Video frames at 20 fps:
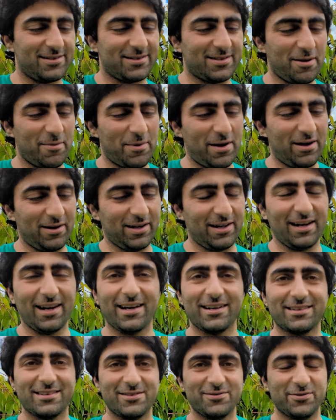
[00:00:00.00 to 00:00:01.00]
somehow
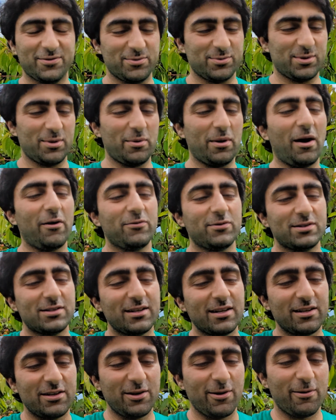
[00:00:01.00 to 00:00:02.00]
collected from somewhere.
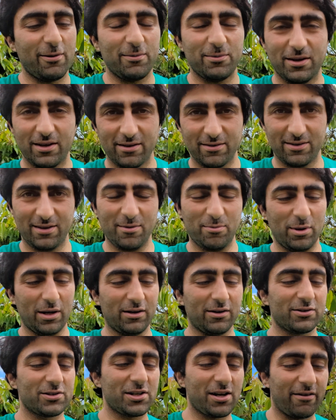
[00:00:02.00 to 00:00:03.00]
Obviously in Europe they're big
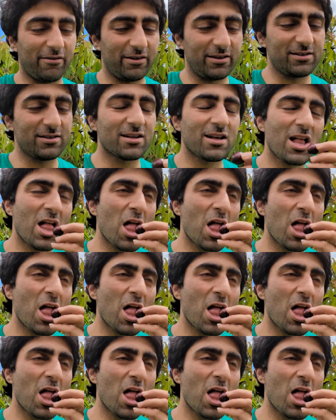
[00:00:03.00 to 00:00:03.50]
on cherries.